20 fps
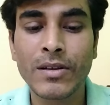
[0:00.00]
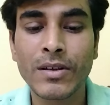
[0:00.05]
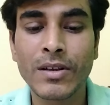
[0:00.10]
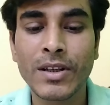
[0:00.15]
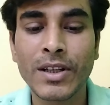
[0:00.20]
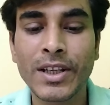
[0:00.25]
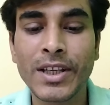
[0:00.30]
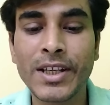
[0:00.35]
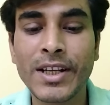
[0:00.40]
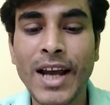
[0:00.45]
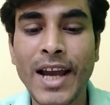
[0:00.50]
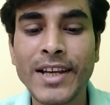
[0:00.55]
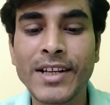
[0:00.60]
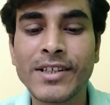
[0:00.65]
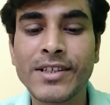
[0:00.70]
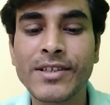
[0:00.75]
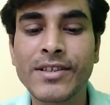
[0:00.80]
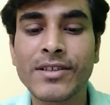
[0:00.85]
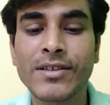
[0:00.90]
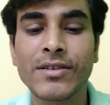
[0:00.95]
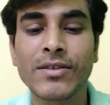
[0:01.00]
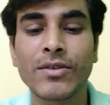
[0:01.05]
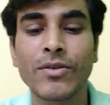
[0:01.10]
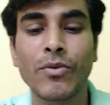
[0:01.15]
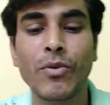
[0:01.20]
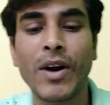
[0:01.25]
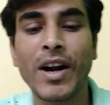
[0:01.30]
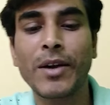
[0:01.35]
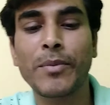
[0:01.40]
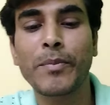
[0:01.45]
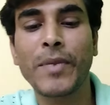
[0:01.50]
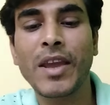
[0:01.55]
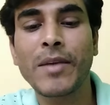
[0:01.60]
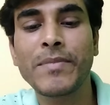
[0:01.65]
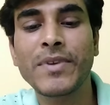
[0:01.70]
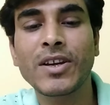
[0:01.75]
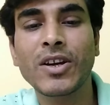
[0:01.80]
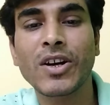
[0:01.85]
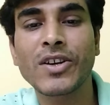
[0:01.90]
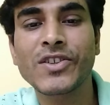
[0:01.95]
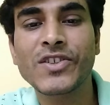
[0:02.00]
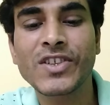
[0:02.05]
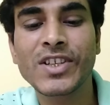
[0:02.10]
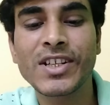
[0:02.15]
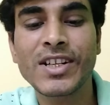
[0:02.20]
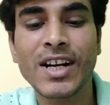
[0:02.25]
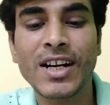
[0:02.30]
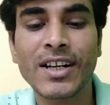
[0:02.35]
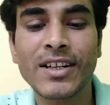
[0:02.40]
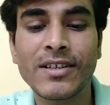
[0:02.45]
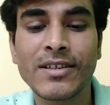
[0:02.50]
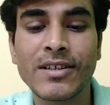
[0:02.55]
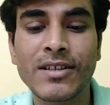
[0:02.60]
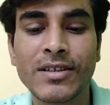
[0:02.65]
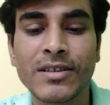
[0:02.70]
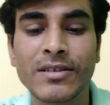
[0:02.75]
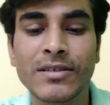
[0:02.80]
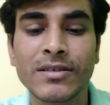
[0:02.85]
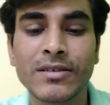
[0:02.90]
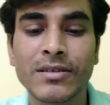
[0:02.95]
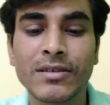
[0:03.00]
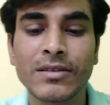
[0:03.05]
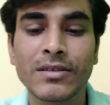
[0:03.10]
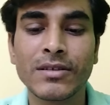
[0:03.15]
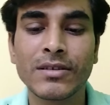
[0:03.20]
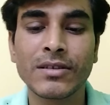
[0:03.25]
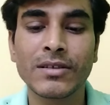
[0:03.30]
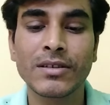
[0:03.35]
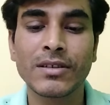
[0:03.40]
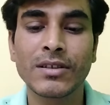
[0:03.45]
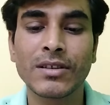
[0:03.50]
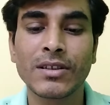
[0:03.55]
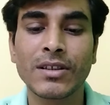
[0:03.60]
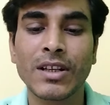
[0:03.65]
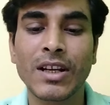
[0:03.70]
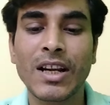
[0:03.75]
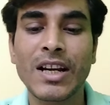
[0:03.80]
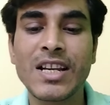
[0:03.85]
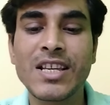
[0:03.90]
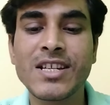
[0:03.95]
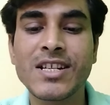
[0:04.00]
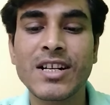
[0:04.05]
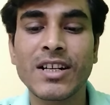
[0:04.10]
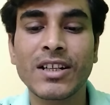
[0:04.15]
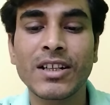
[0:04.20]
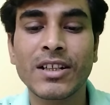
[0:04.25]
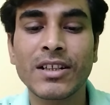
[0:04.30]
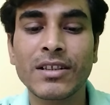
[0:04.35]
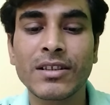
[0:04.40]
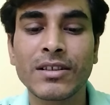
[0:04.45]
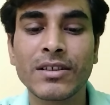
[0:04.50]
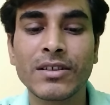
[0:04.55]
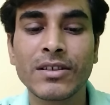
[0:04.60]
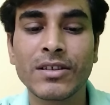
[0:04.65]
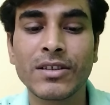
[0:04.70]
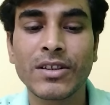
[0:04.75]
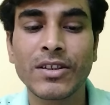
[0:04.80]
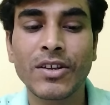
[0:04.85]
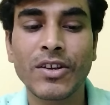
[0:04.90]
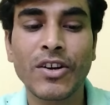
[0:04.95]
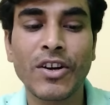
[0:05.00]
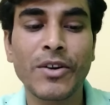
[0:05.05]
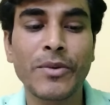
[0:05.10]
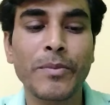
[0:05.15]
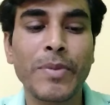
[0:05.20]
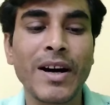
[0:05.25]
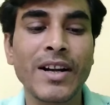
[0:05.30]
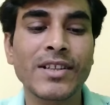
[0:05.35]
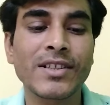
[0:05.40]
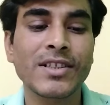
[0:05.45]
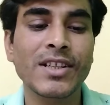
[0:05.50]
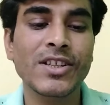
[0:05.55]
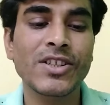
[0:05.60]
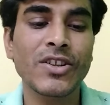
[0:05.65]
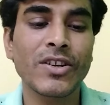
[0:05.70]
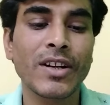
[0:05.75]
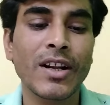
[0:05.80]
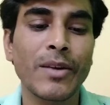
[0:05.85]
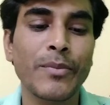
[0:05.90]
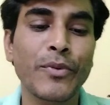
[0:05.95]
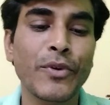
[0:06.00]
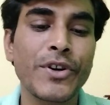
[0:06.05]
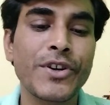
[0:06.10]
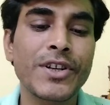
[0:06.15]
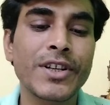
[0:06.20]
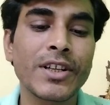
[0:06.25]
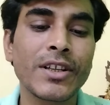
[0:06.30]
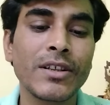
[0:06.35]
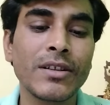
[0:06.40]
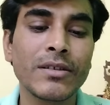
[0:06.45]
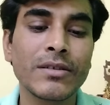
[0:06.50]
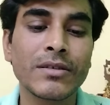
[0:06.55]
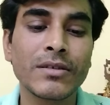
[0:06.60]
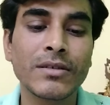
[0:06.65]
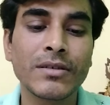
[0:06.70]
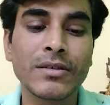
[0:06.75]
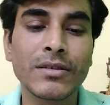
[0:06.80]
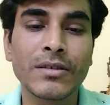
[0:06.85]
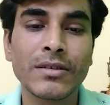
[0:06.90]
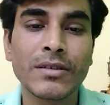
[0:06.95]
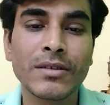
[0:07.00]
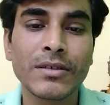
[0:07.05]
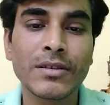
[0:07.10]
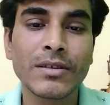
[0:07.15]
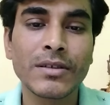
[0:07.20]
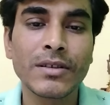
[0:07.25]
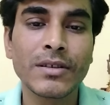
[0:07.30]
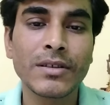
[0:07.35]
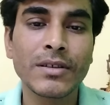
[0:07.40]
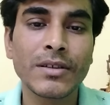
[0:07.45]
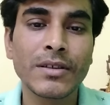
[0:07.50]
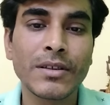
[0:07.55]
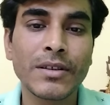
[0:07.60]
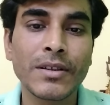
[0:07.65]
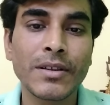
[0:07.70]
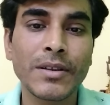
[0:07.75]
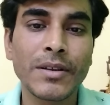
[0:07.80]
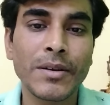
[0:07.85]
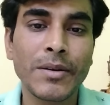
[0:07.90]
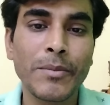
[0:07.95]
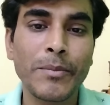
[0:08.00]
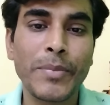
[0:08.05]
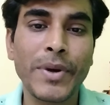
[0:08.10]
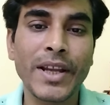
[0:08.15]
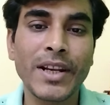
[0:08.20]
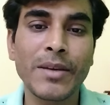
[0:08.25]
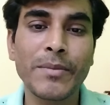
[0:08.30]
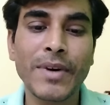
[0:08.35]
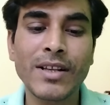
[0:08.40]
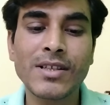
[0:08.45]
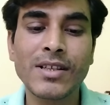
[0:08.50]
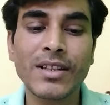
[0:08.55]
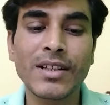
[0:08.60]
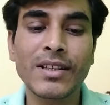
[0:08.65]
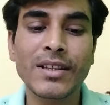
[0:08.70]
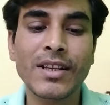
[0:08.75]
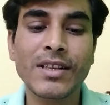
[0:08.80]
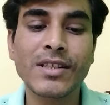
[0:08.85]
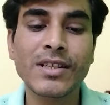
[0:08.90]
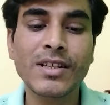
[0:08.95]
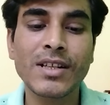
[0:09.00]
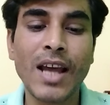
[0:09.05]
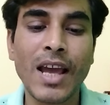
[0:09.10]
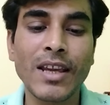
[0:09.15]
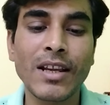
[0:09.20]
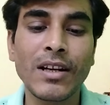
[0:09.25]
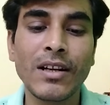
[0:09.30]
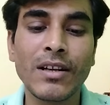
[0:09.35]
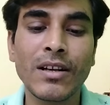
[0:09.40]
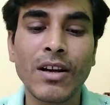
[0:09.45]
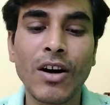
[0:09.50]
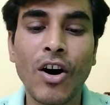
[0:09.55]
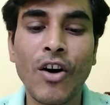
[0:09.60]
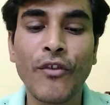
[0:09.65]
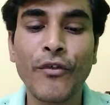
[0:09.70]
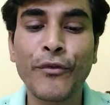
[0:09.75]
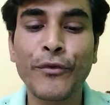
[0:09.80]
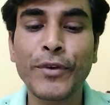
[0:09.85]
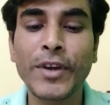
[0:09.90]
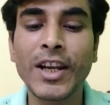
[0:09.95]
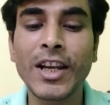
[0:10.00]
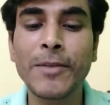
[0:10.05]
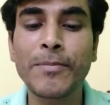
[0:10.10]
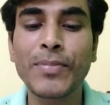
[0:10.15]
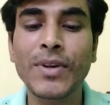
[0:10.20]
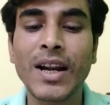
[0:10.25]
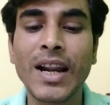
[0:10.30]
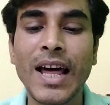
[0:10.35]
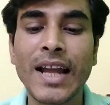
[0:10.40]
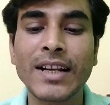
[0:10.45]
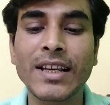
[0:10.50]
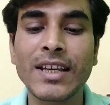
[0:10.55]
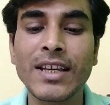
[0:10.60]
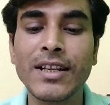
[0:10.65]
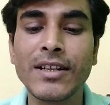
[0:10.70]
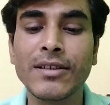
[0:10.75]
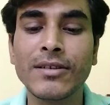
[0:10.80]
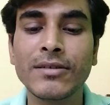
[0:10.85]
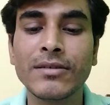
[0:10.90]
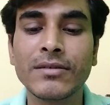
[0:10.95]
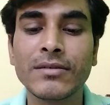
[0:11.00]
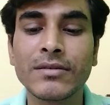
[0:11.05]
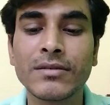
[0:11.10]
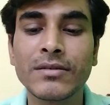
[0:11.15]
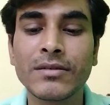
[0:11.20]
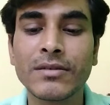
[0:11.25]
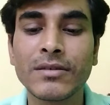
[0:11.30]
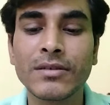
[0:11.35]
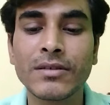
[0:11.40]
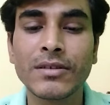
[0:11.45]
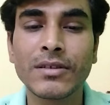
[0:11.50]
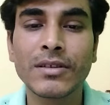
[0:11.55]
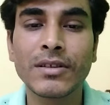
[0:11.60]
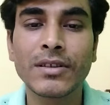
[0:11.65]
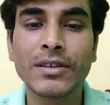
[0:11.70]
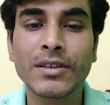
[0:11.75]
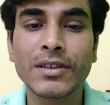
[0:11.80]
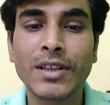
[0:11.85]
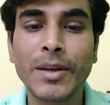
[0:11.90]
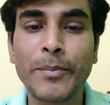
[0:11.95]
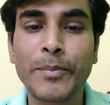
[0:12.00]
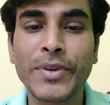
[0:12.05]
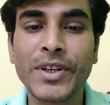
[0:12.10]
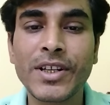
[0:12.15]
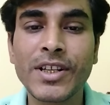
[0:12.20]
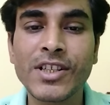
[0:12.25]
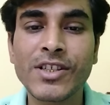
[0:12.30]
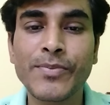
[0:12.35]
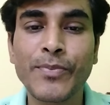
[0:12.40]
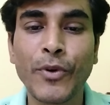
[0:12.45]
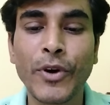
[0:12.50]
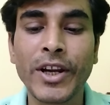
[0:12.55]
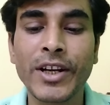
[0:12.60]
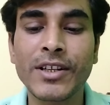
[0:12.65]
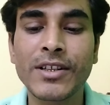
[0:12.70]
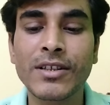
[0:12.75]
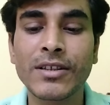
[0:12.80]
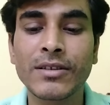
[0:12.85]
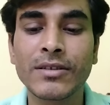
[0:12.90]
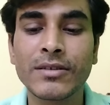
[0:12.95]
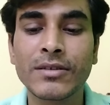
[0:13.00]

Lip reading: He writes what may be considered clear conversational poetry, very much in the style of Philip Larkin, the British poet,